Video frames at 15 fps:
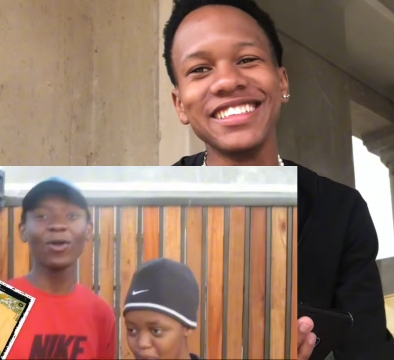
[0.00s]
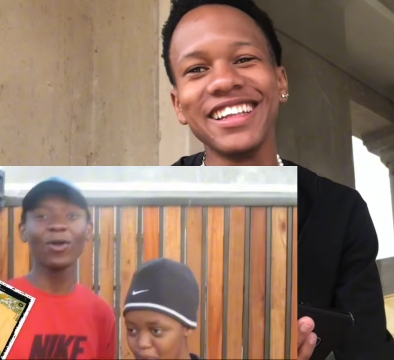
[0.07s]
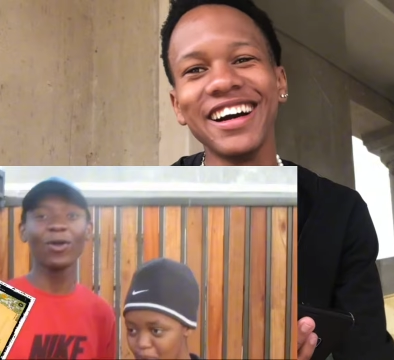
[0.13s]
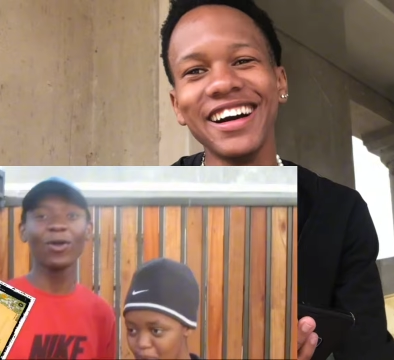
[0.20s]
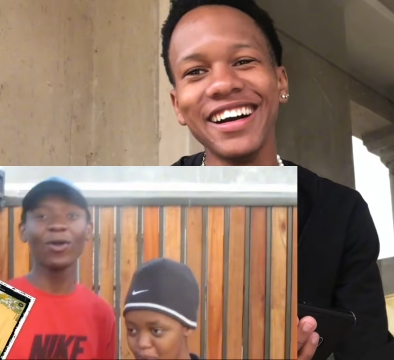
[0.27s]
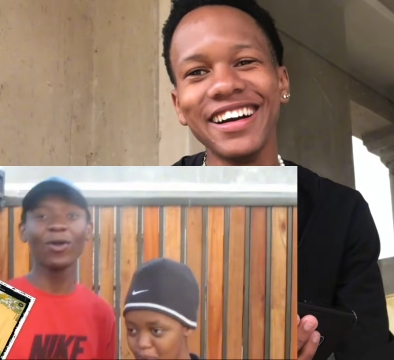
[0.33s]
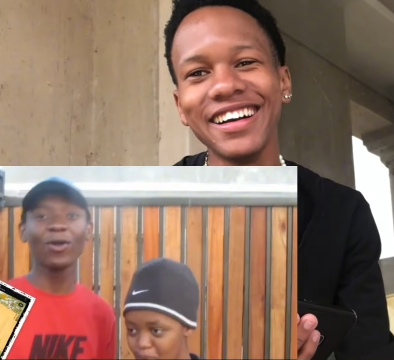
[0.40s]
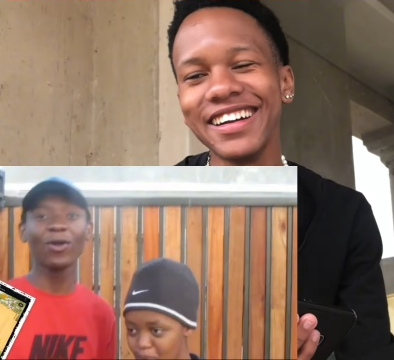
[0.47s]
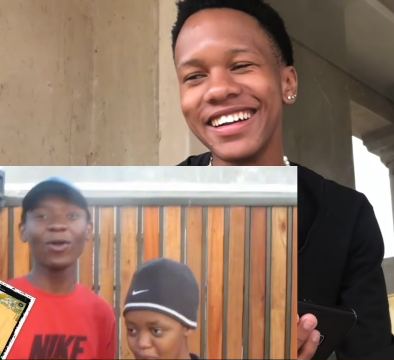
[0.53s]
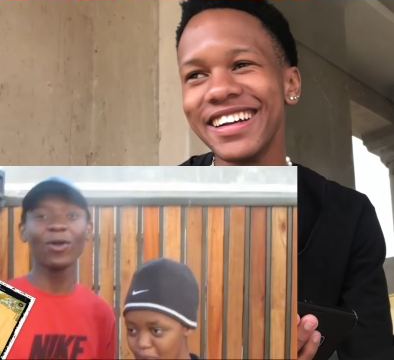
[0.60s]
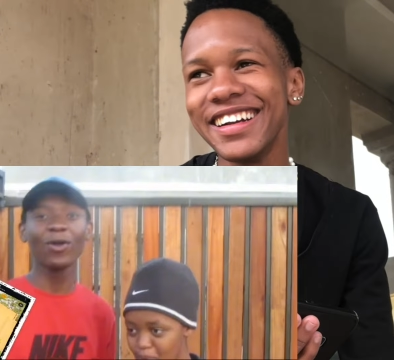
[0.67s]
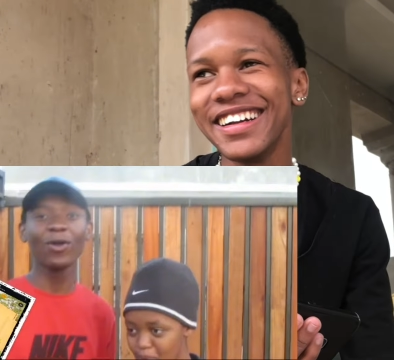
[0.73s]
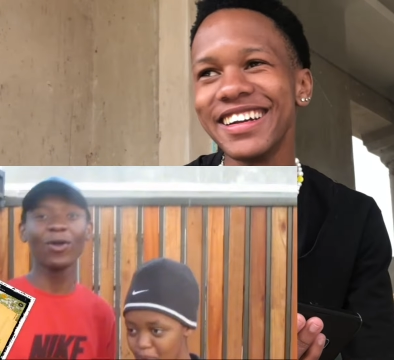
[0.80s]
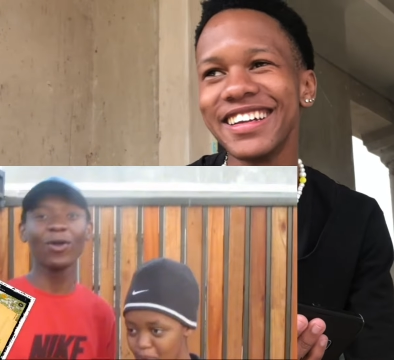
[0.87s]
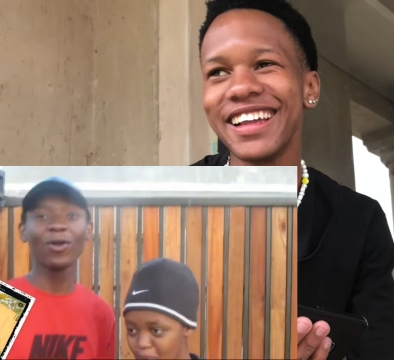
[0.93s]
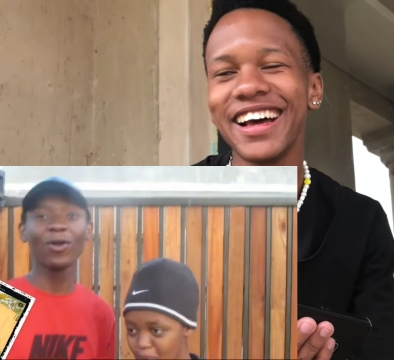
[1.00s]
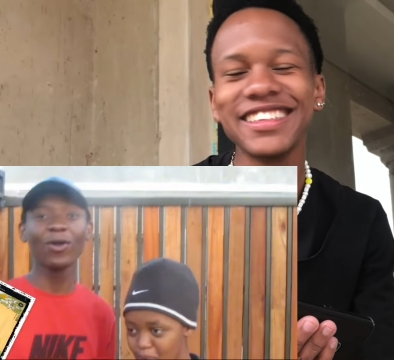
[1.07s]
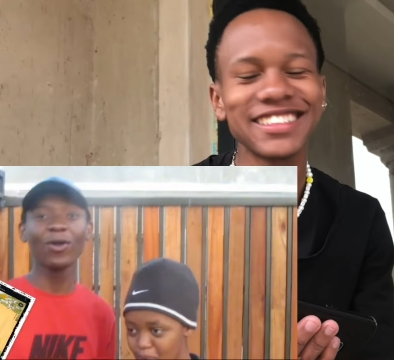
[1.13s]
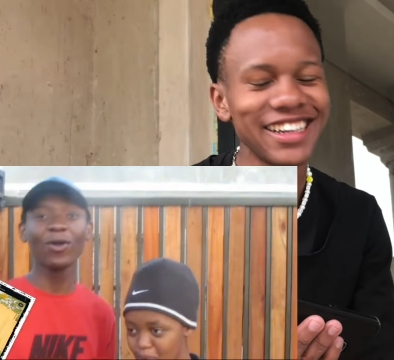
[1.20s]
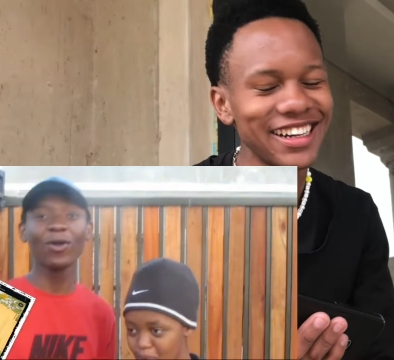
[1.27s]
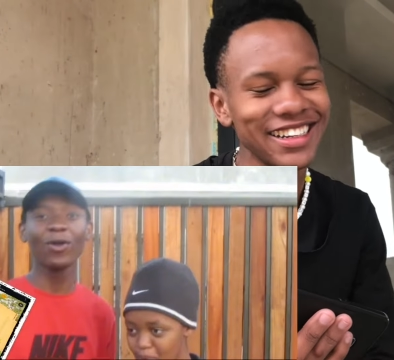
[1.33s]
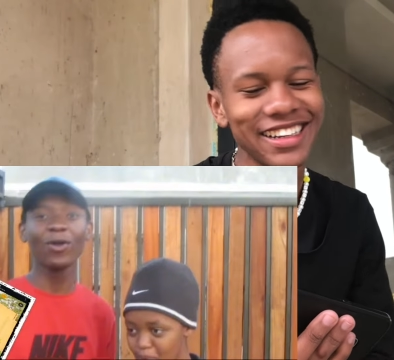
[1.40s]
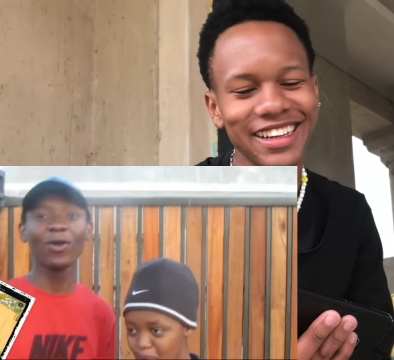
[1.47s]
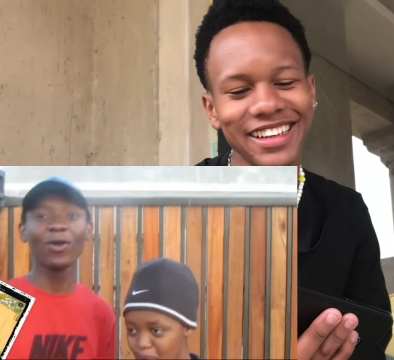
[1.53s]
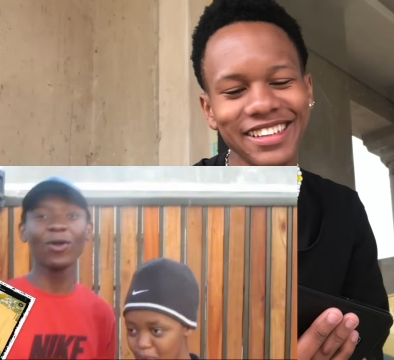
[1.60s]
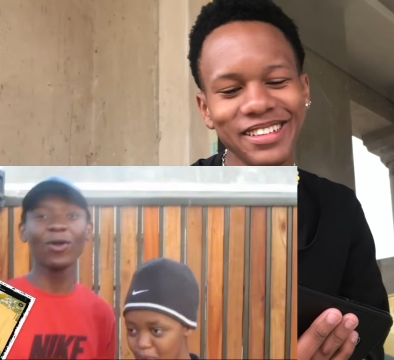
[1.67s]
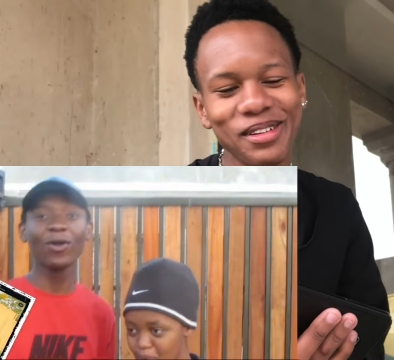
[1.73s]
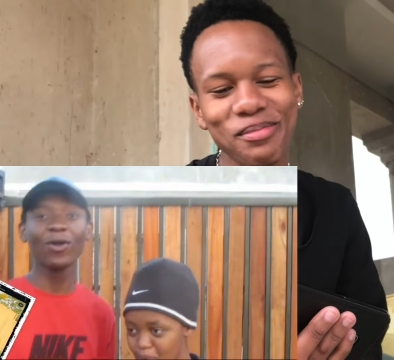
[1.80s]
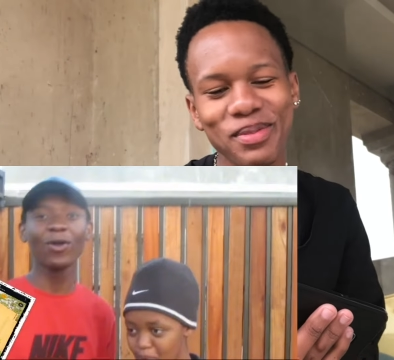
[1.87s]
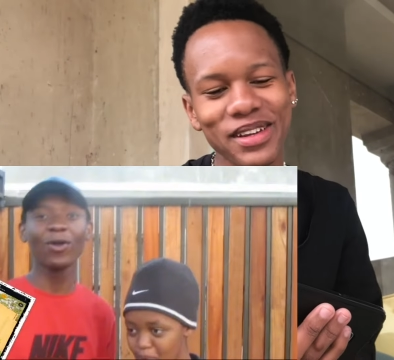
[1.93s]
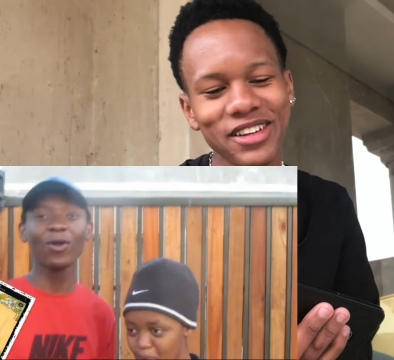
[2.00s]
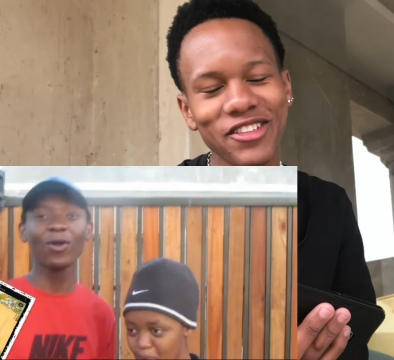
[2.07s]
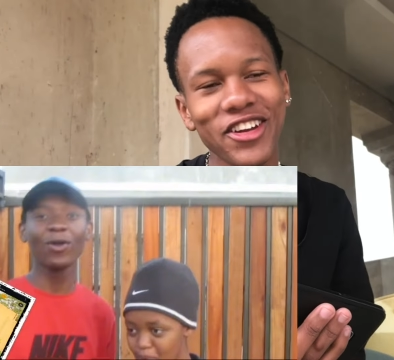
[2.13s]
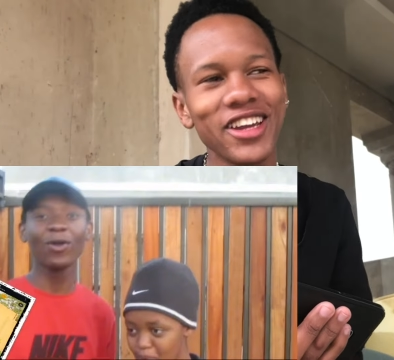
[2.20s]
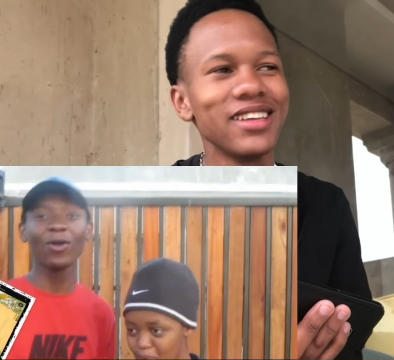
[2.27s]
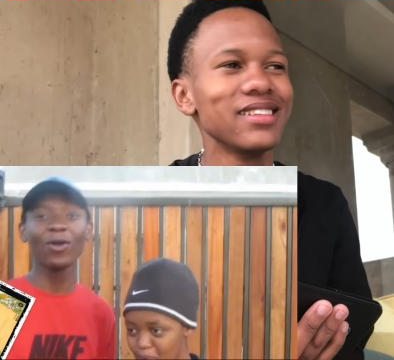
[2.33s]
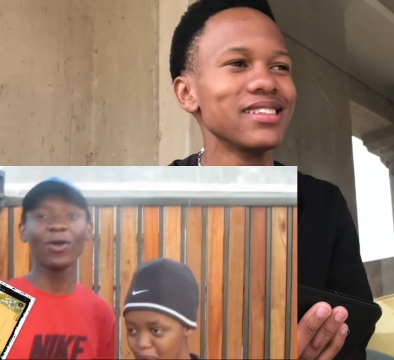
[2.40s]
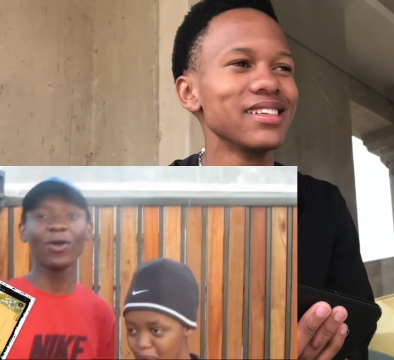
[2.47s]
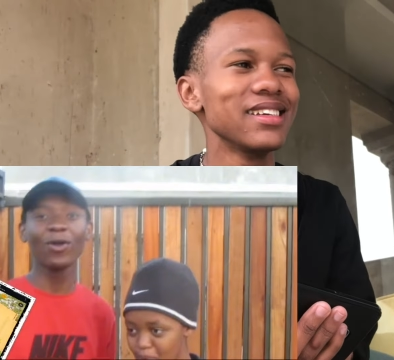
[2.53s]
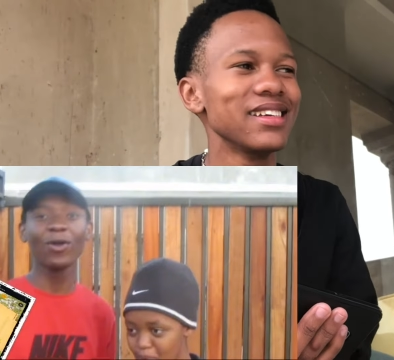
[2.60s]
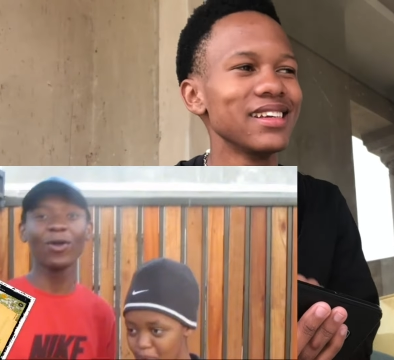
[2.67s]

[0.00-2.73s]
Speaker 1: dog. Nah. That's kind of a little bit crazy. Oh,